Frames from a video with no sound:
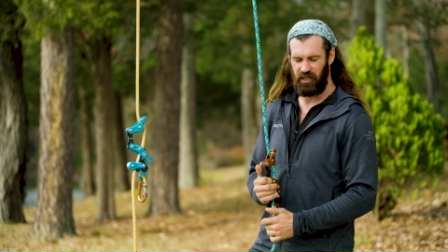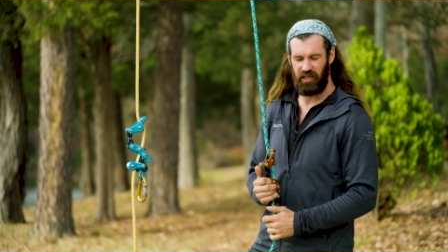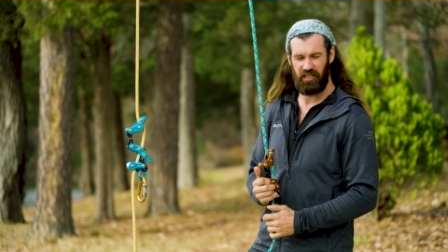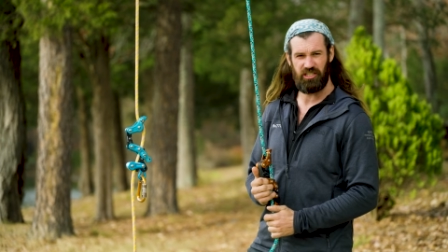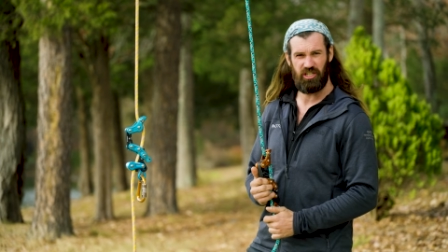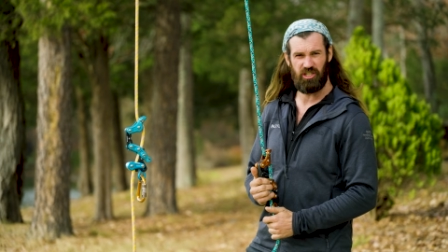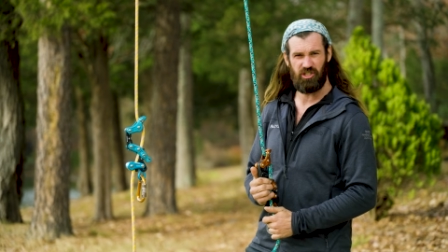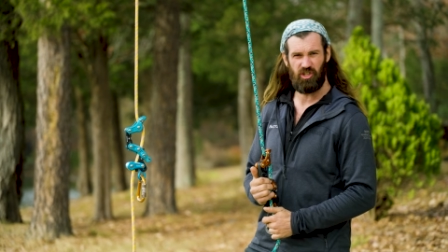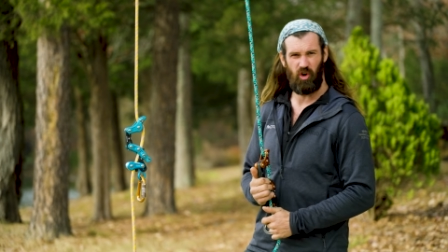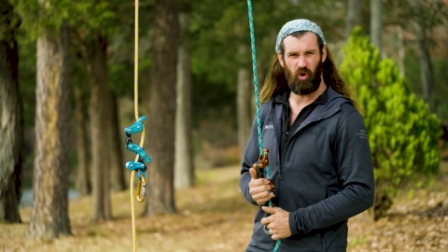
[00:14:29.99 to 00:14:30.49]
going to
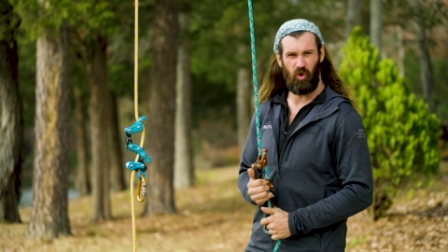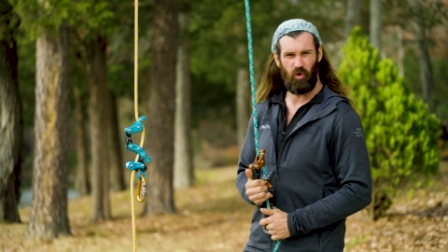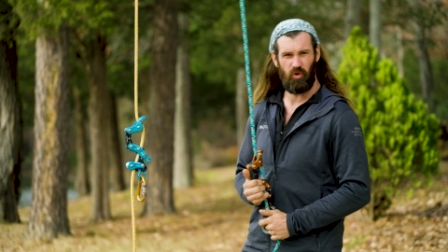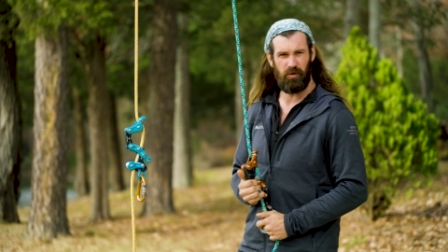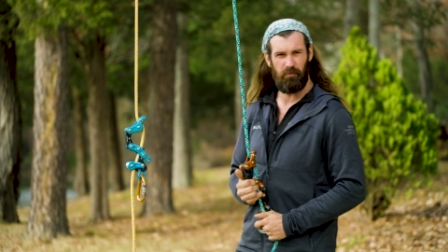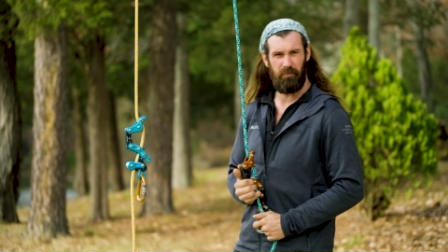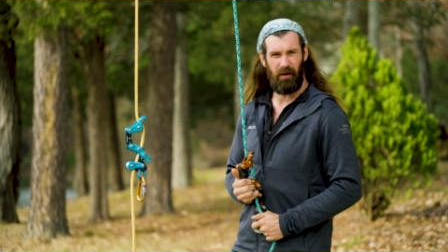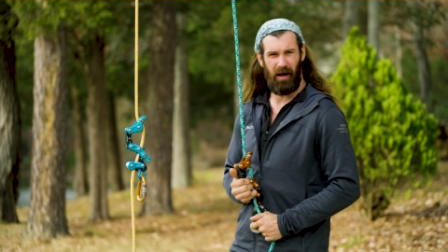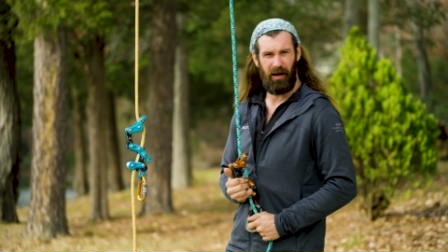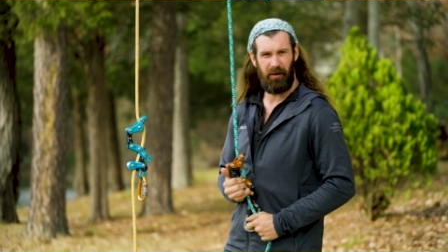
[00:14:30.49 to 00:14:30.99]
just hold
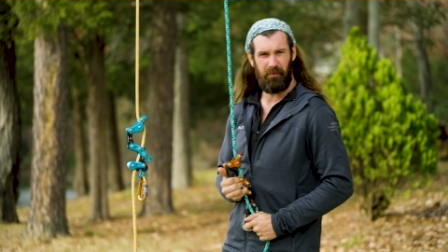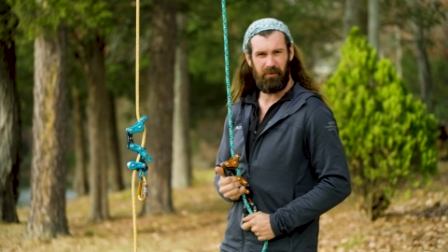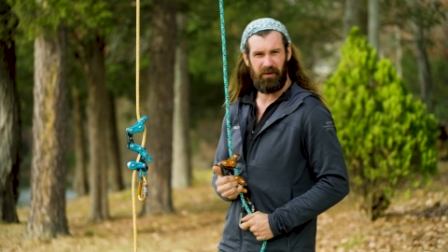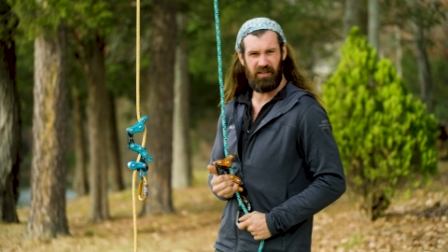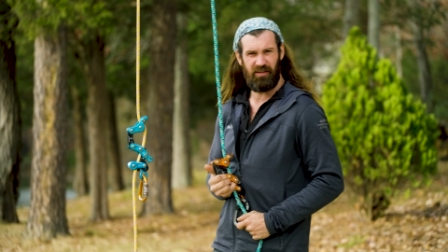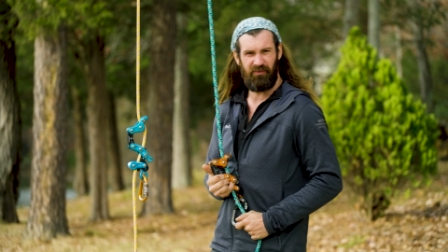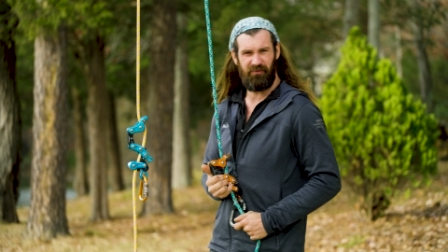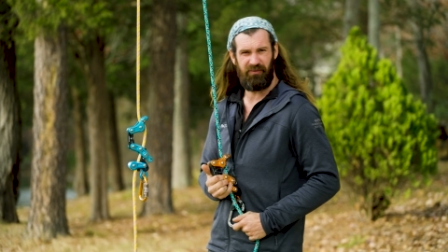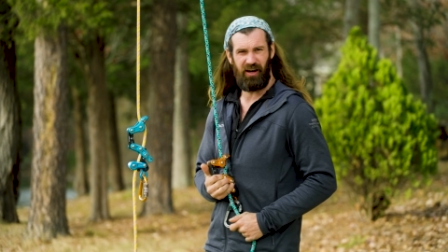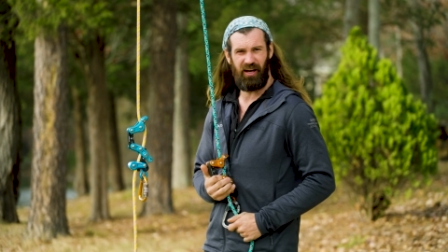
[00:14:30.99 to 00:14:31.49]
the bottom of the
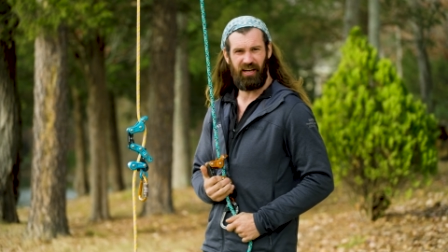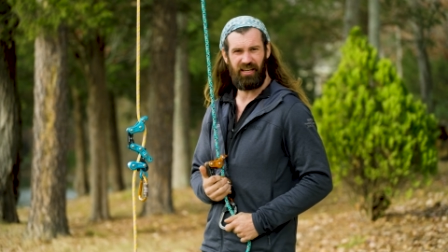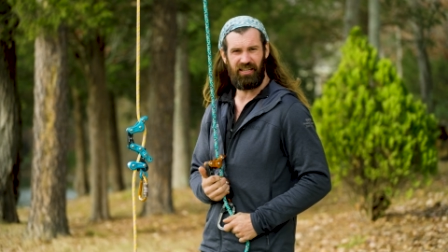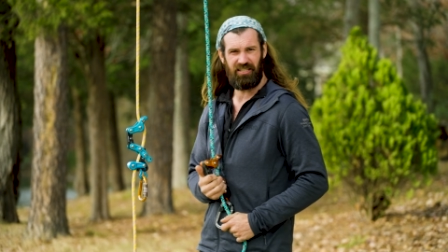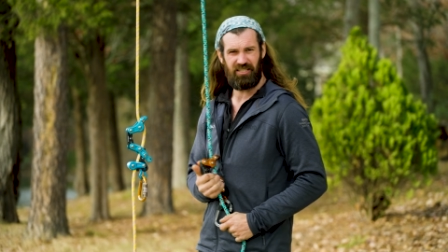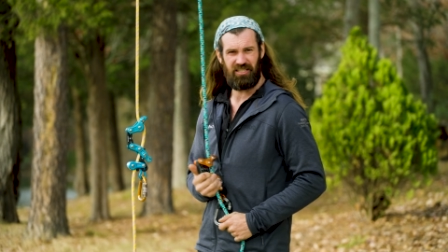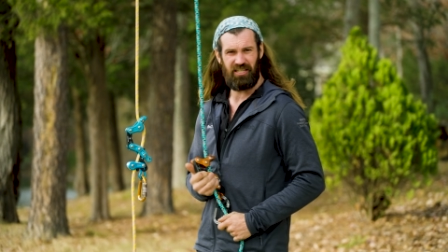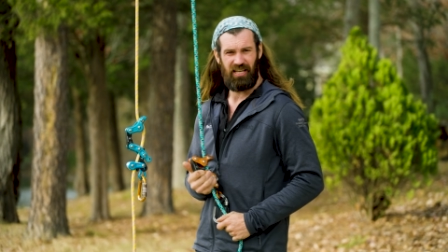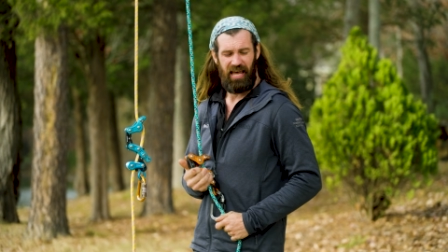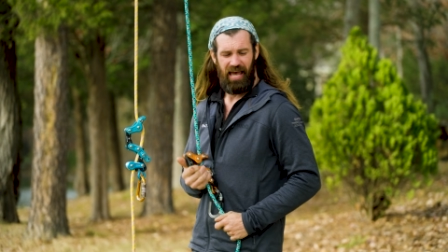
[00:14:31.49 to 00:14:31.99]

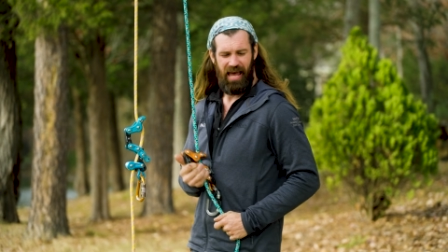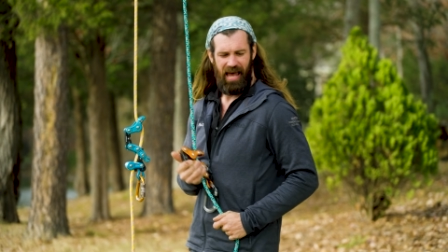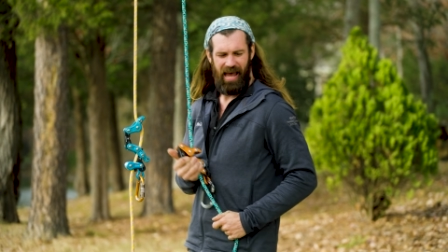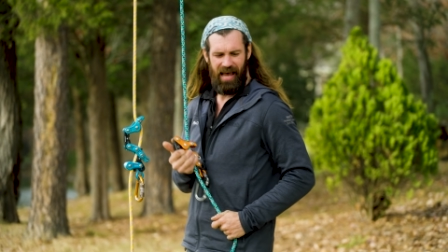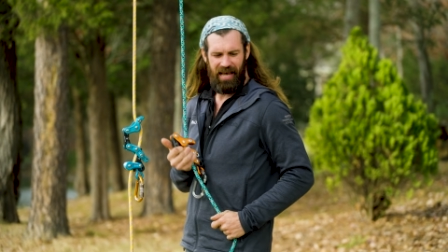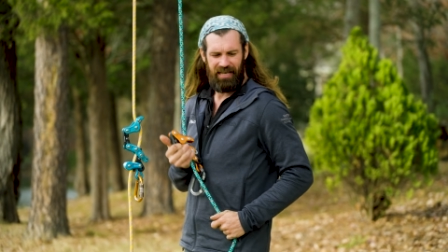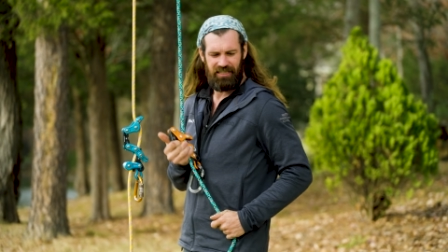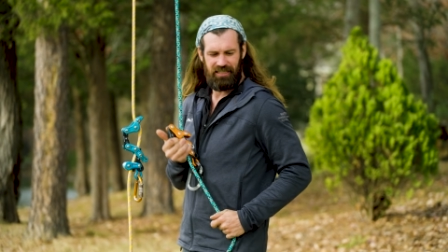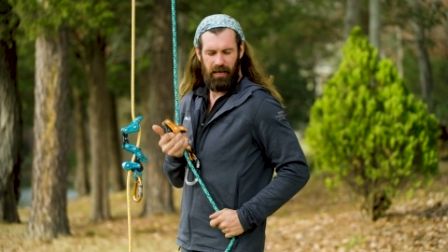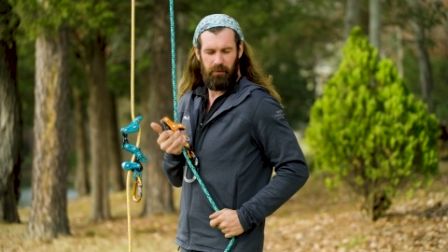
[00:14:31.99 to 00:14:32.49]
device
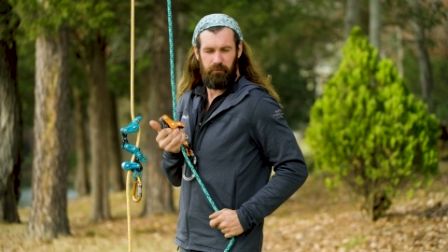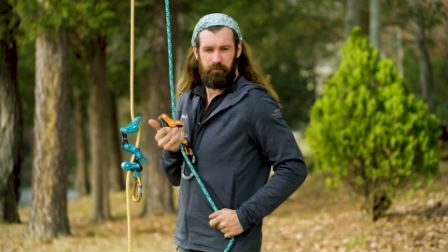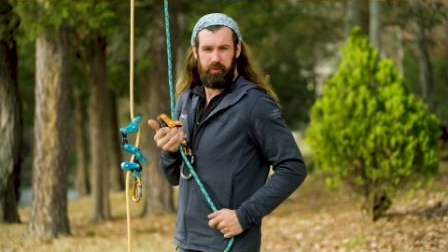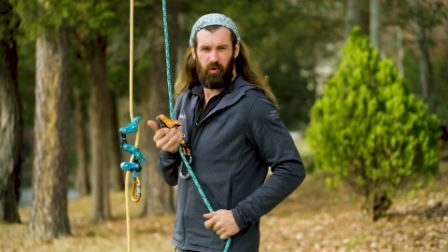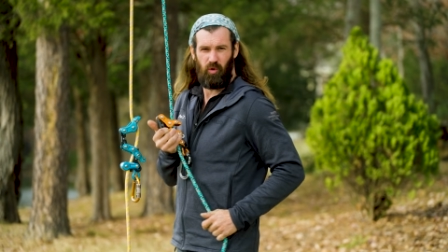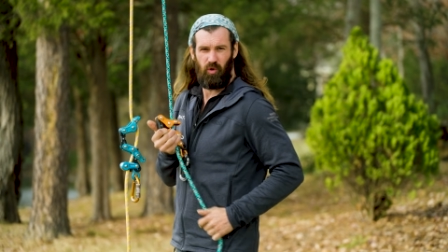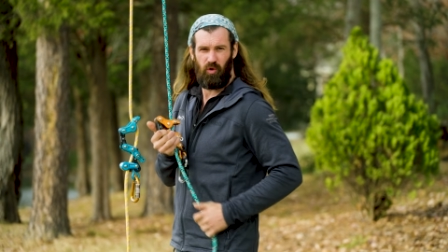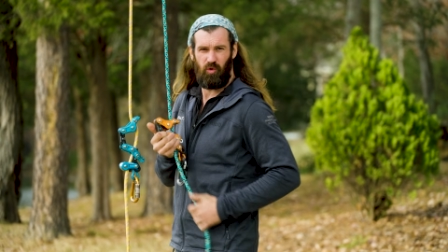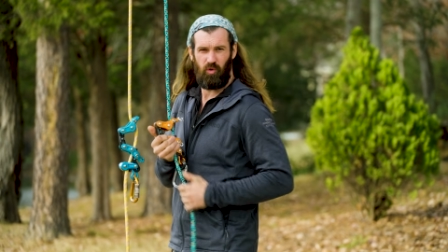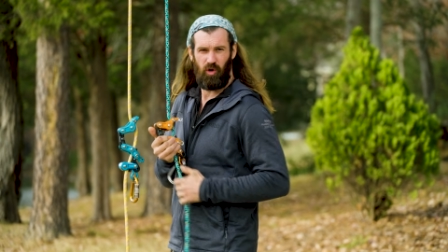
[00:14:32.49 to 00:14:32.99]
as I
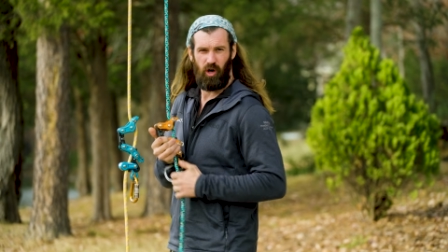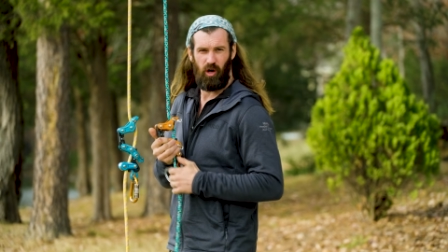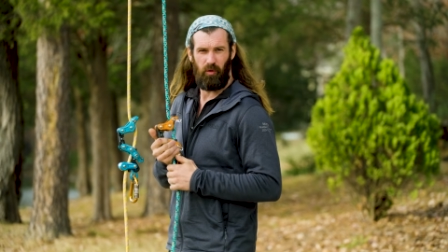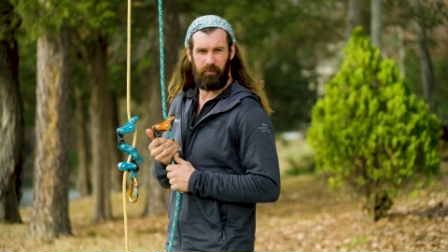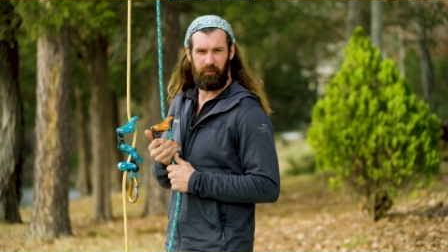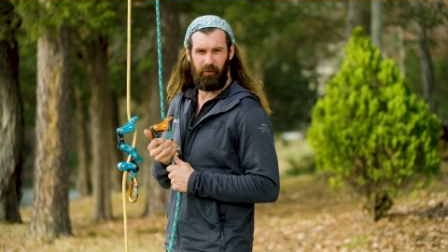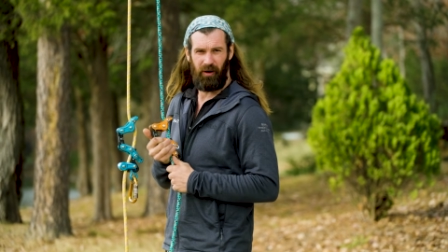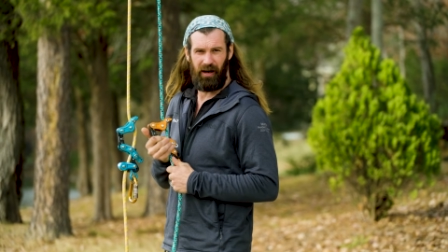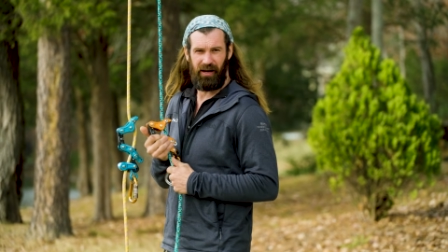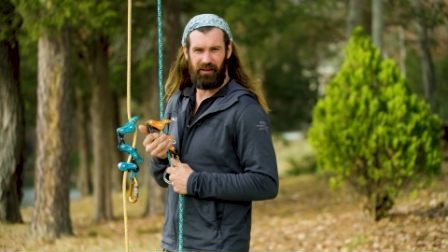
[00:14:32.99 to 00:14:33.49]
pull
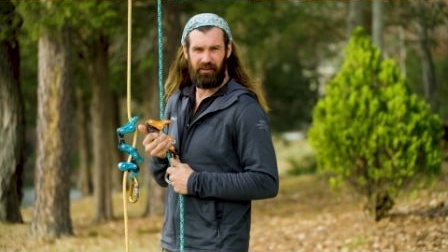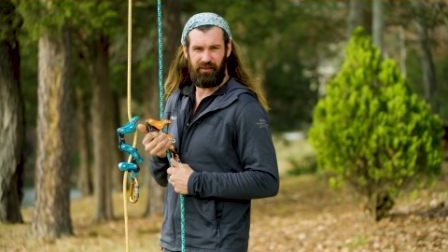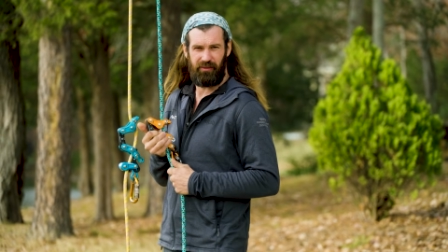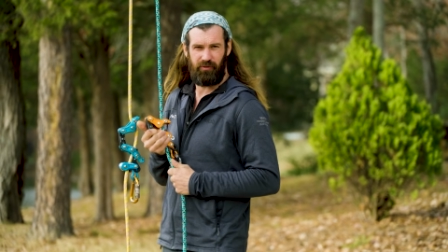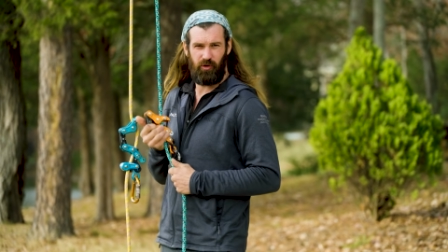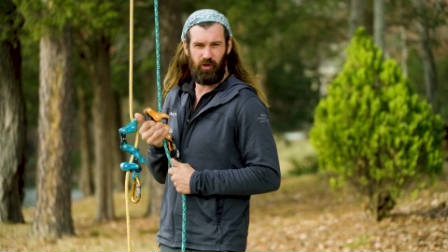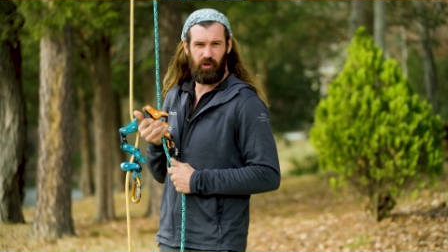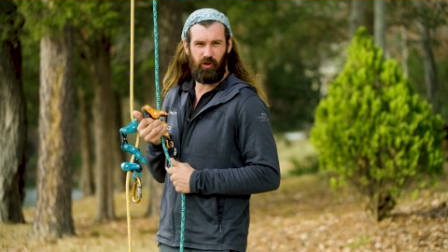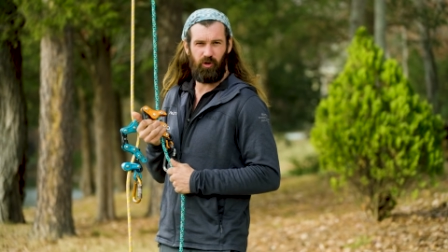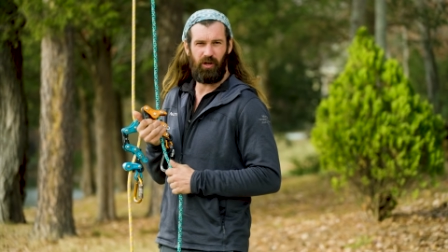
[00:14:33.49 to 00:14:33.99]
rope right
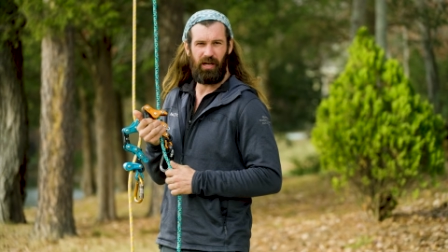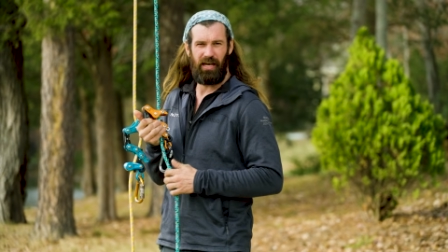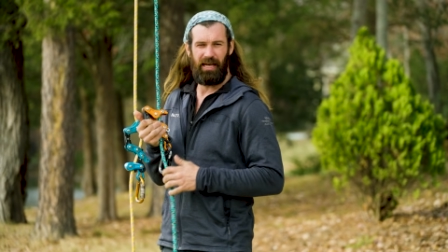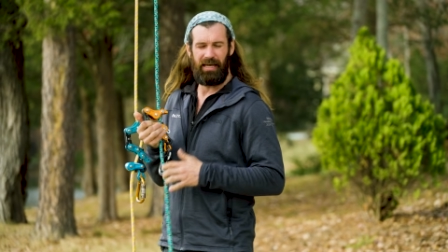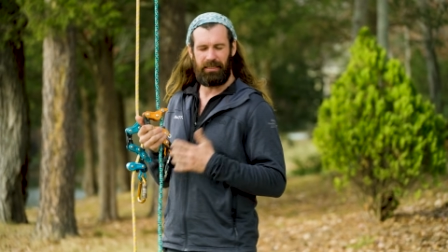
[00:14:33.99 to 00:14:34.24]
through,